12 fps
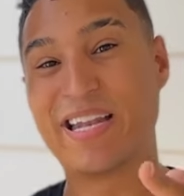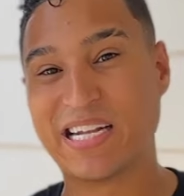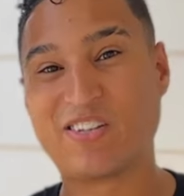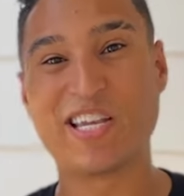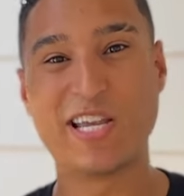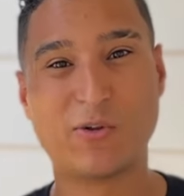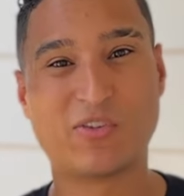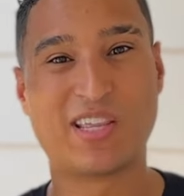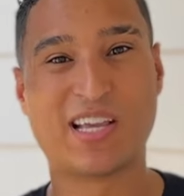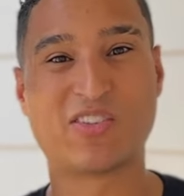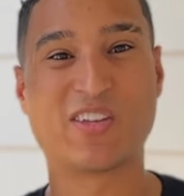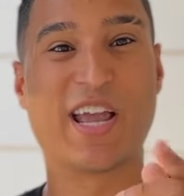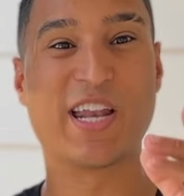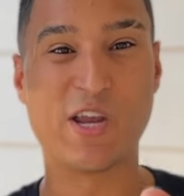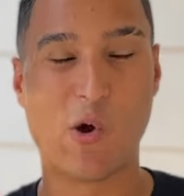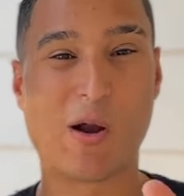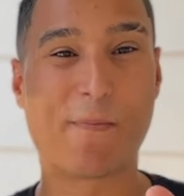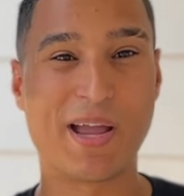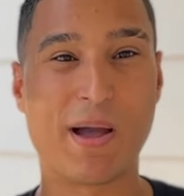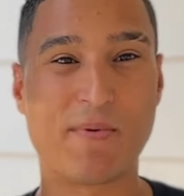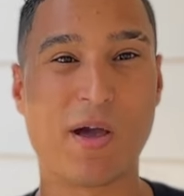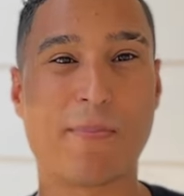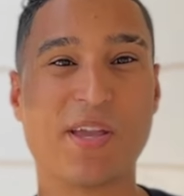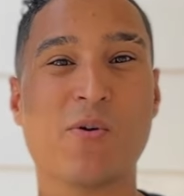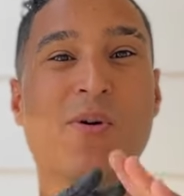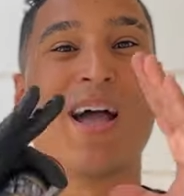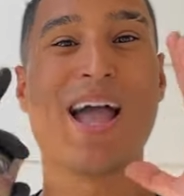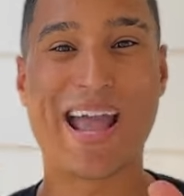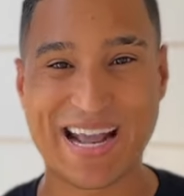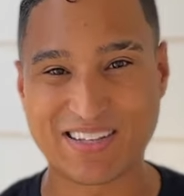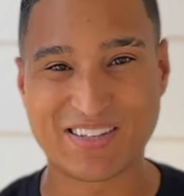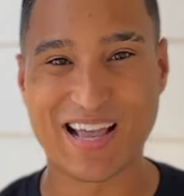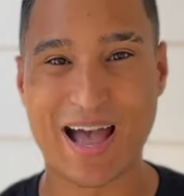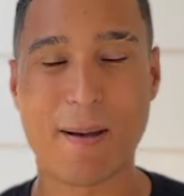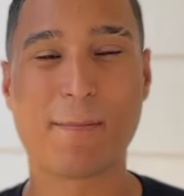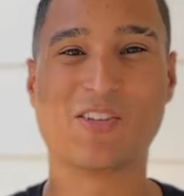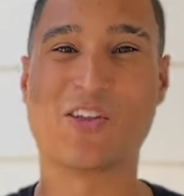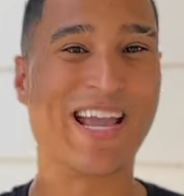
need to use this in your BMW ASAP.